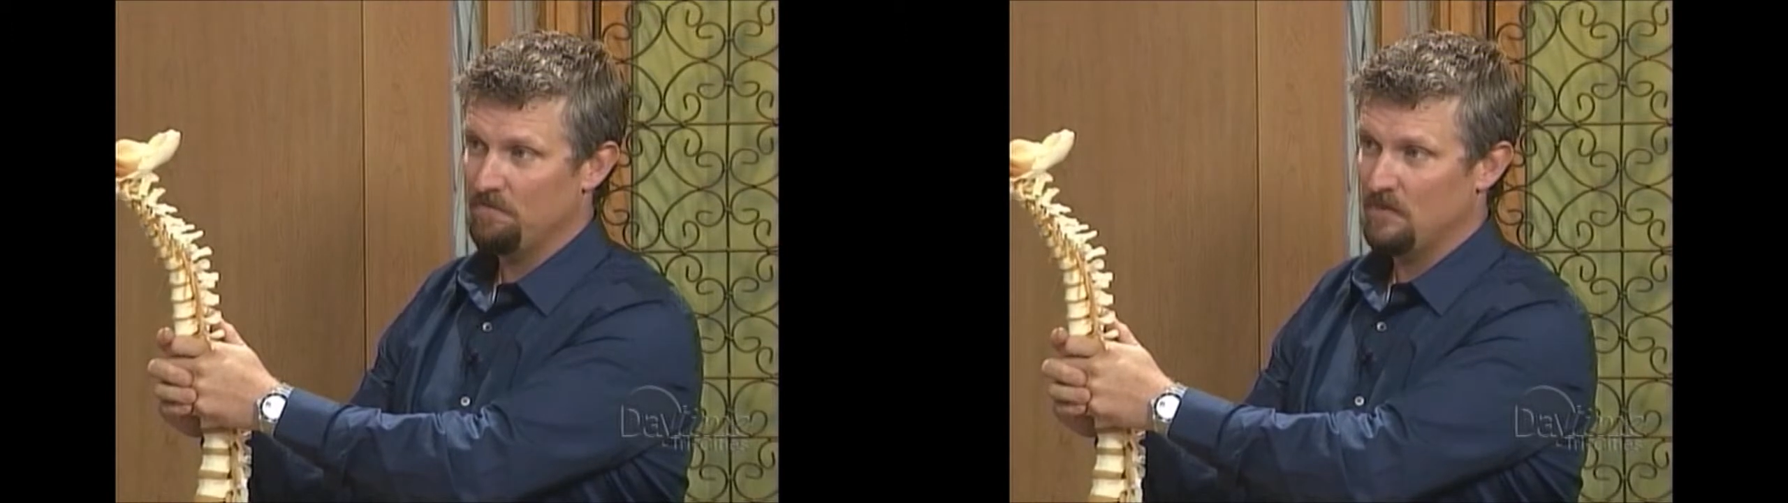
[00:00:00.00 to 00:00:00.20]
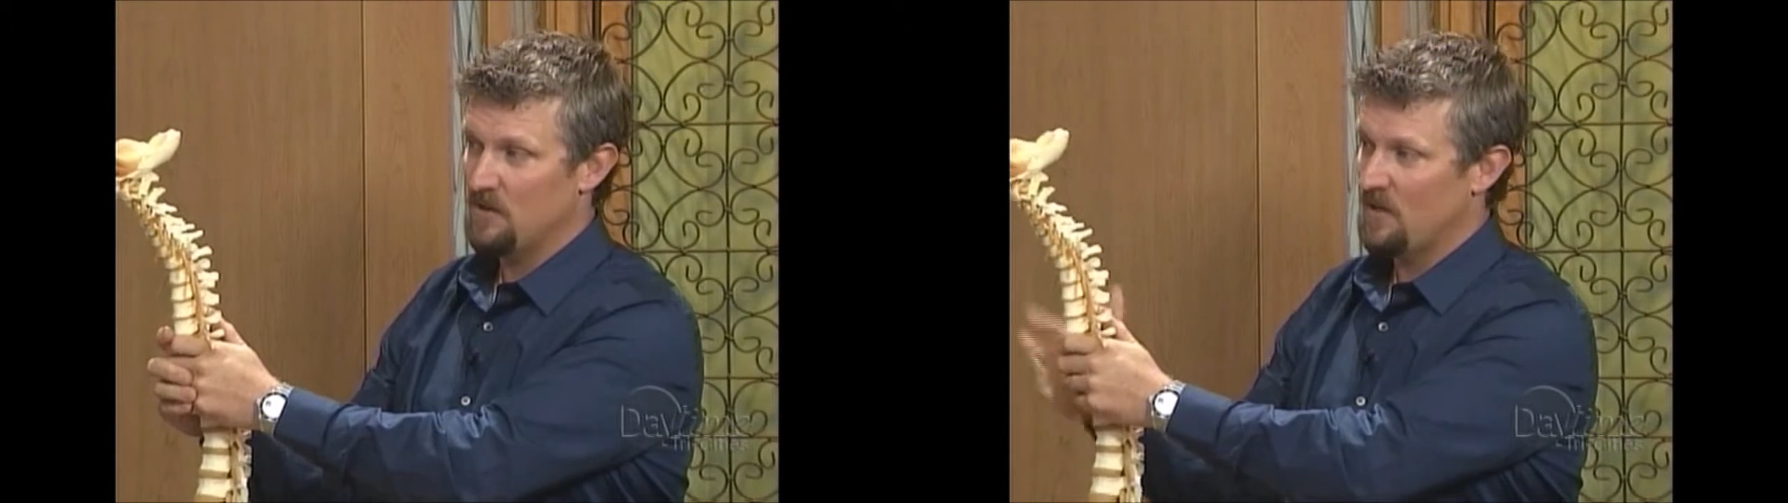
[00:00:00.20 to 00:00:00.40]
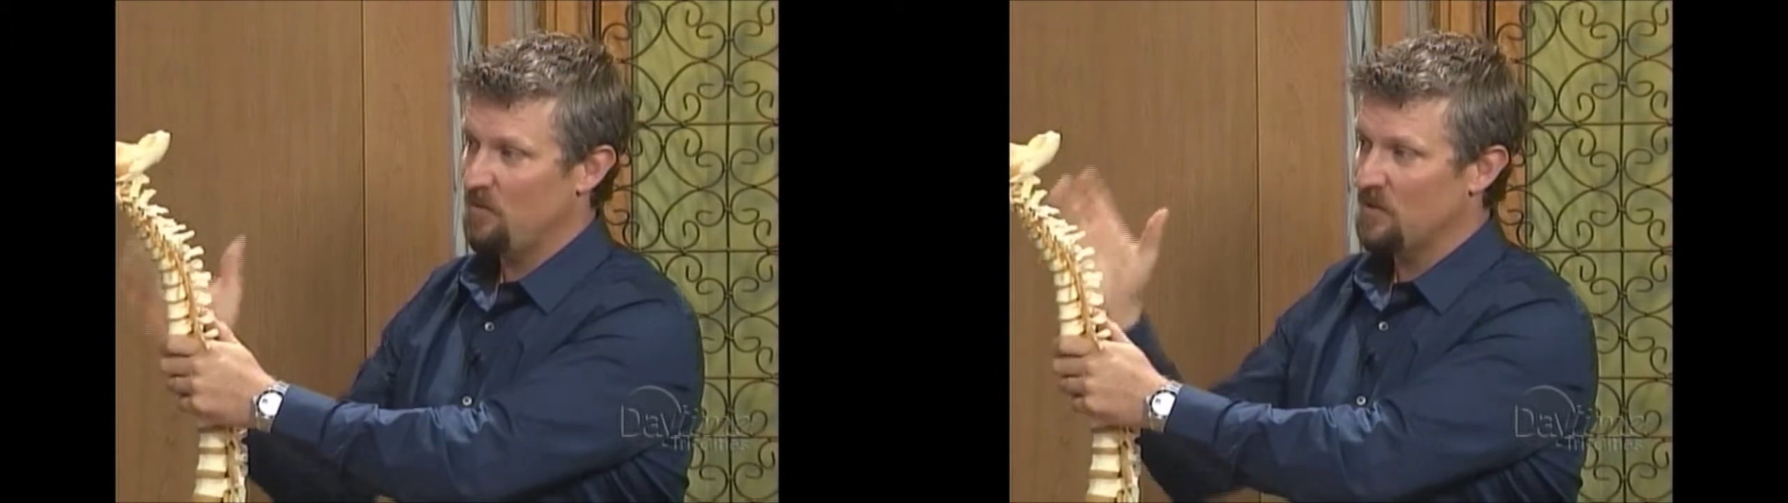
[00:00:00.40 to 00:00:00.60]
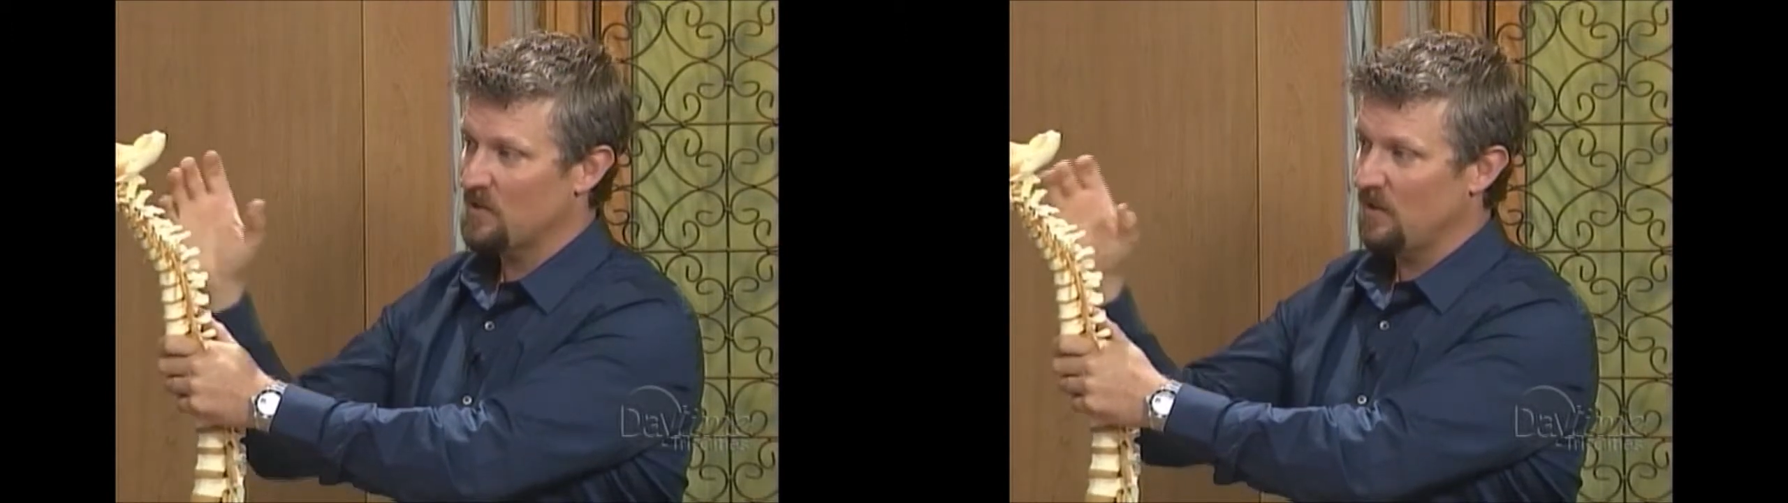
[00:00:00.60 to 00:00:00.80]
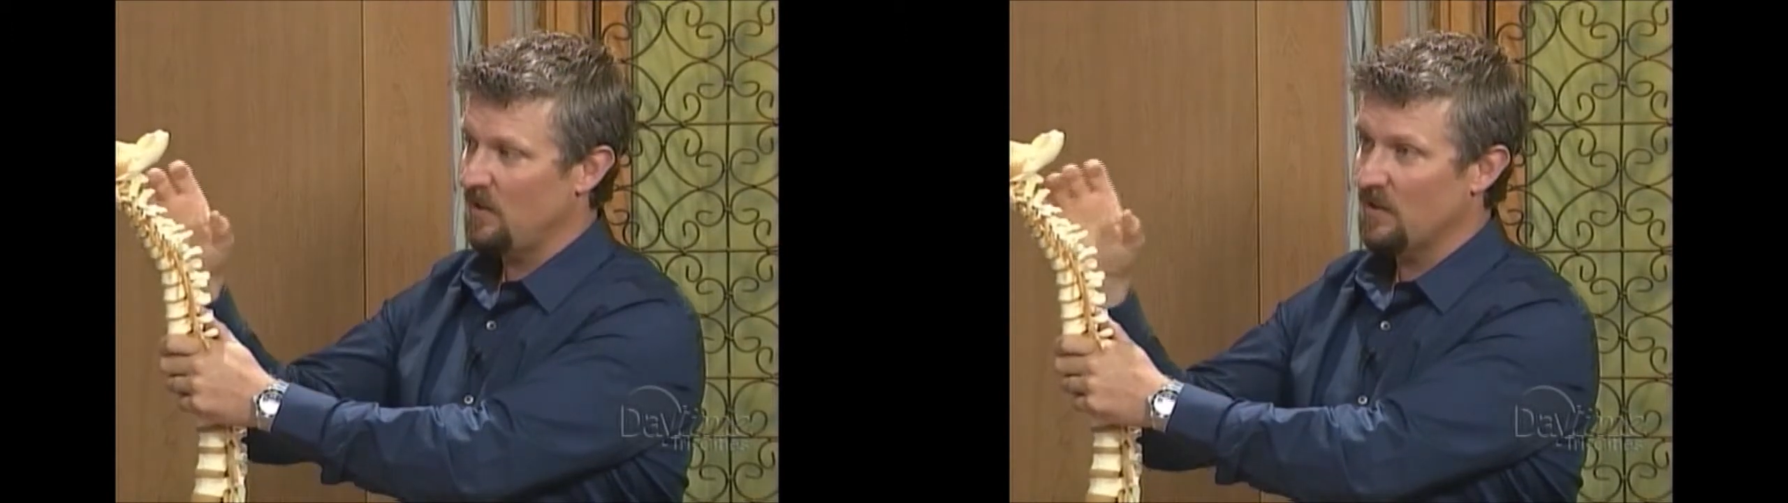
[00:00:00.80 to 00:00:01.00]
So that puts
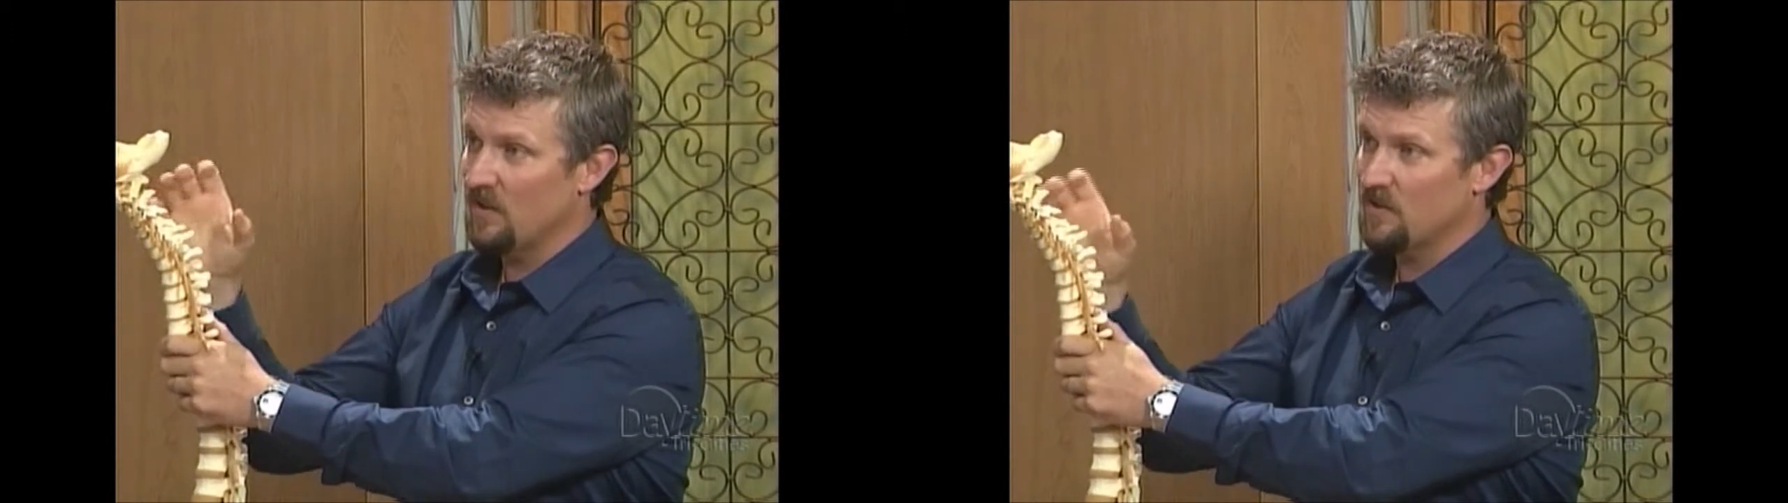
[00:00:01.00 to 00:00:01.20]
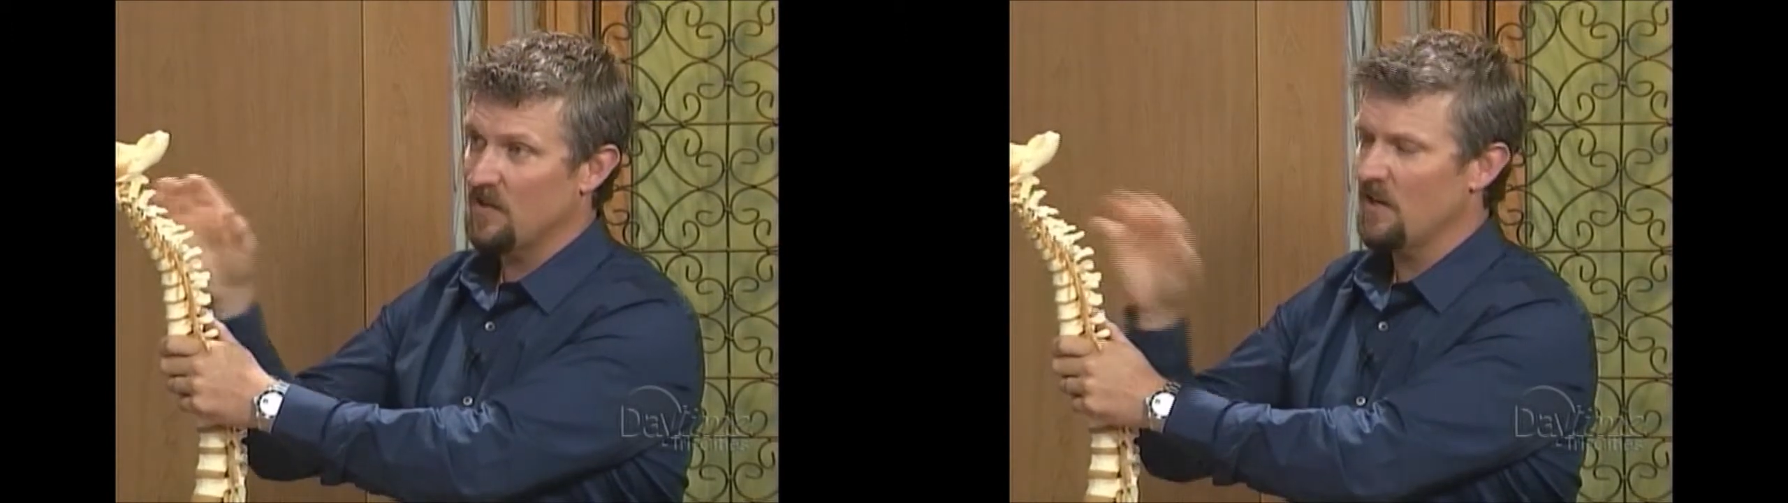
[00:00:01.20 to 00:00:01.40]
a lot of tension.